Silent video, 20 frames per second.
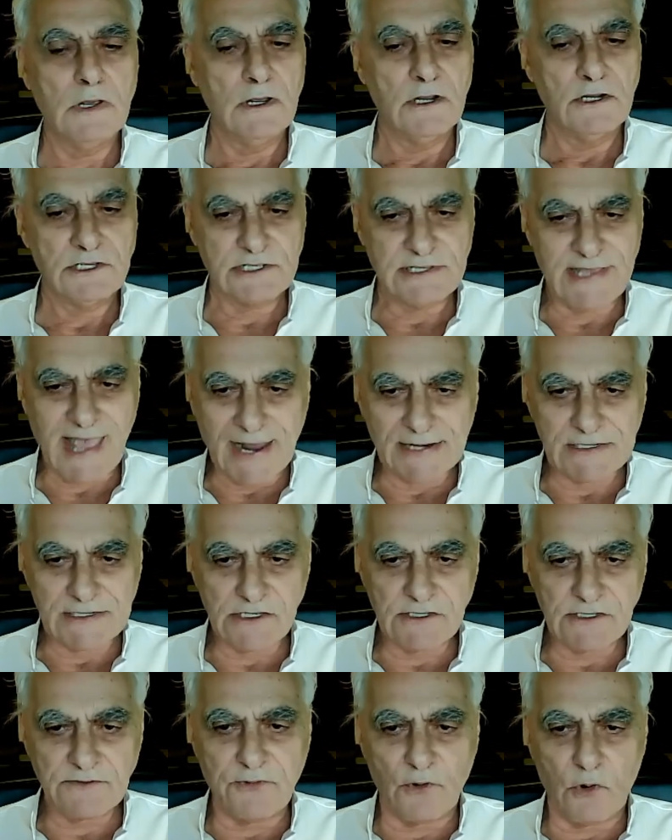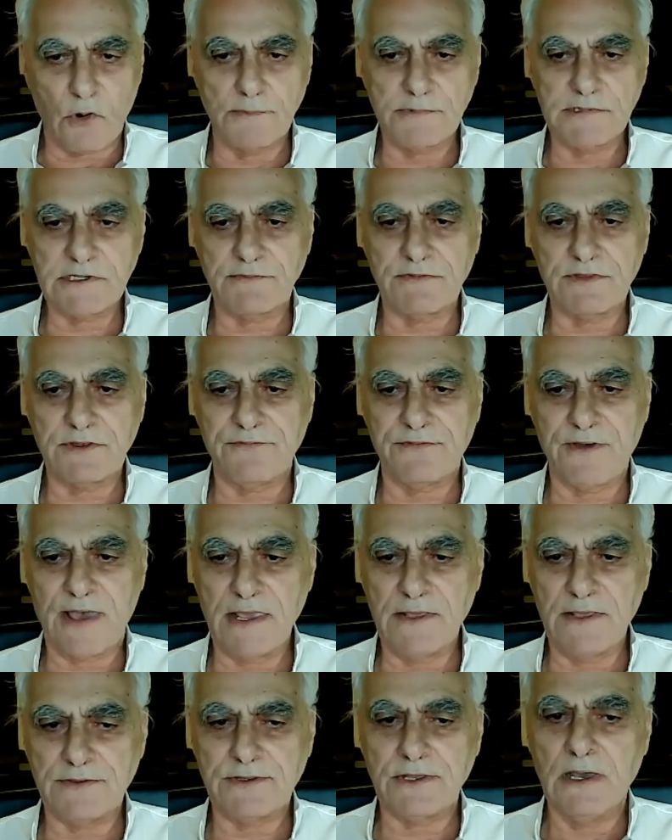statist forms of the
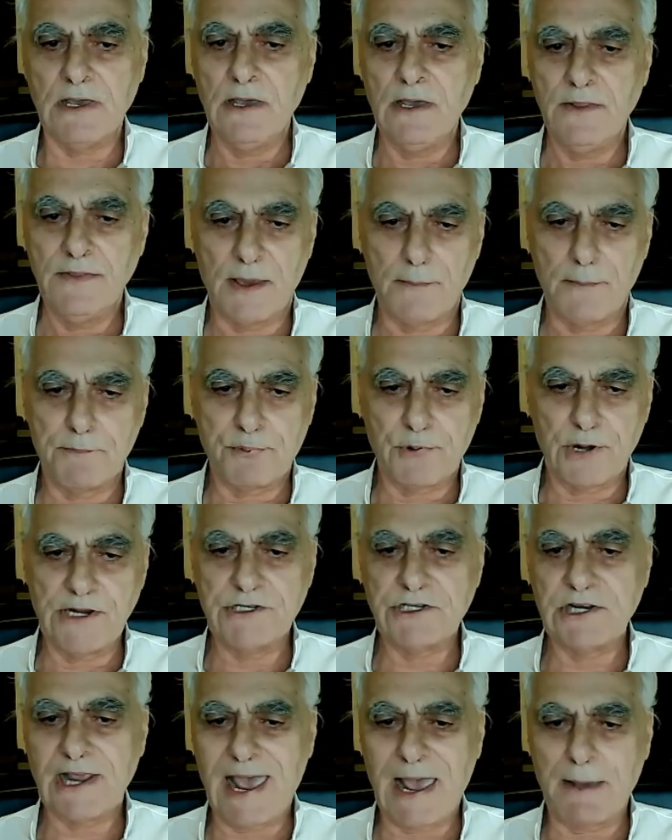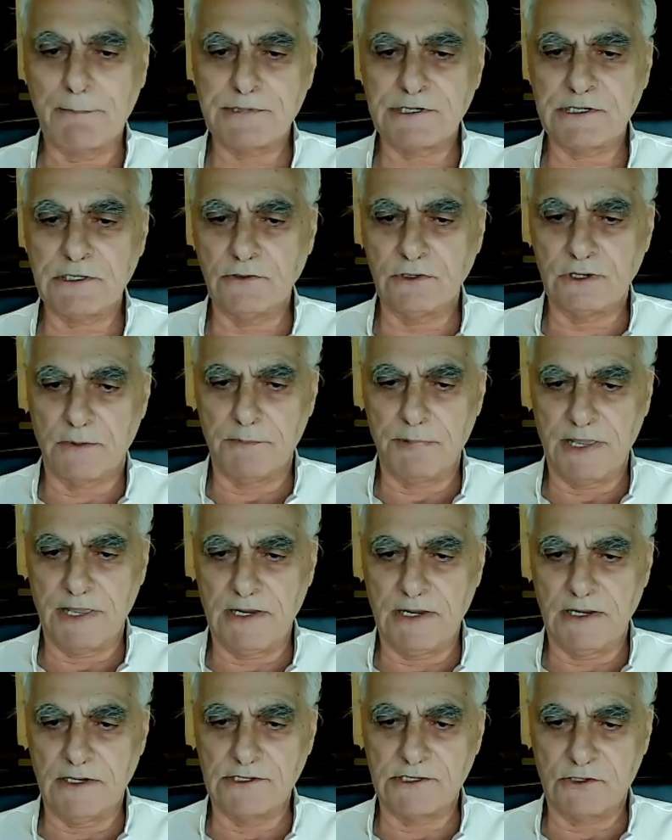faith that preach absolute
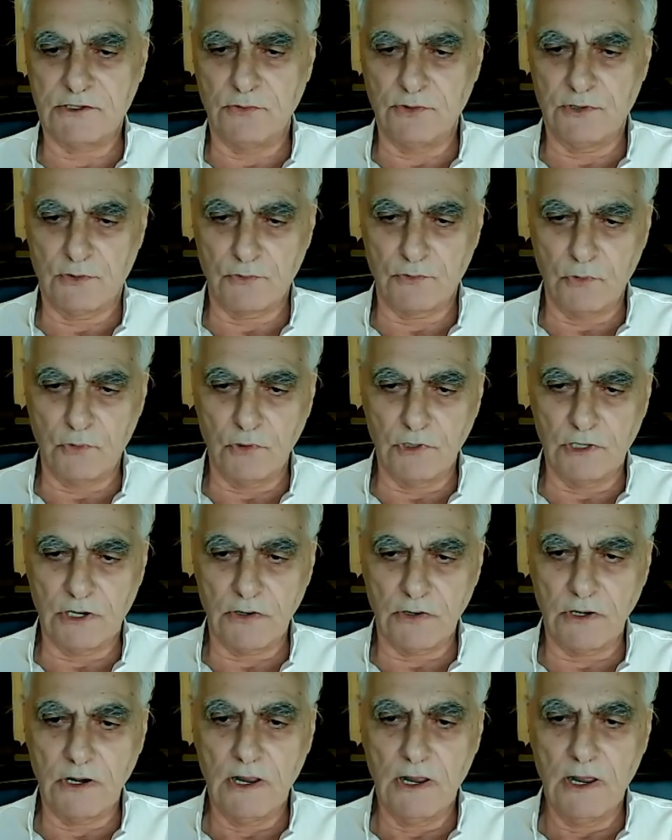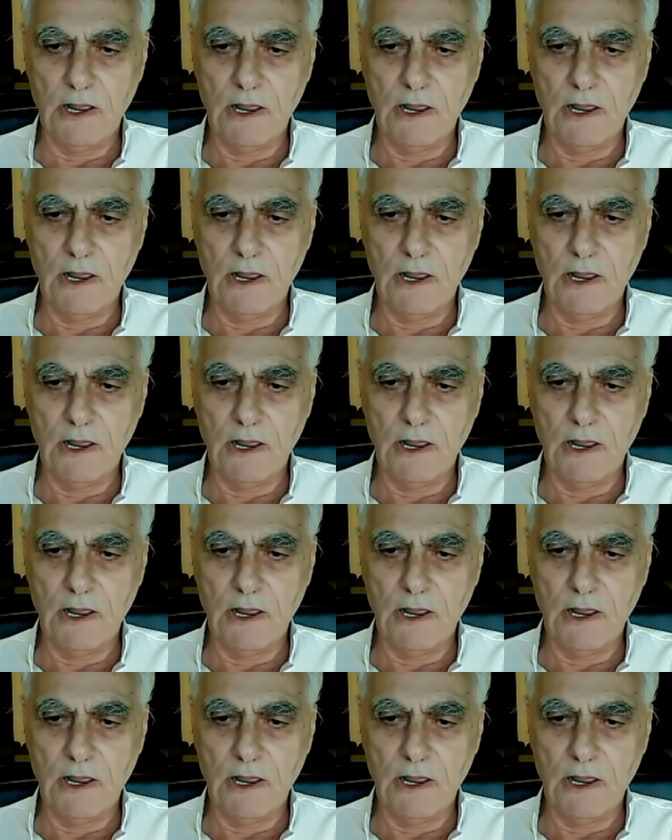obedience to the ruler,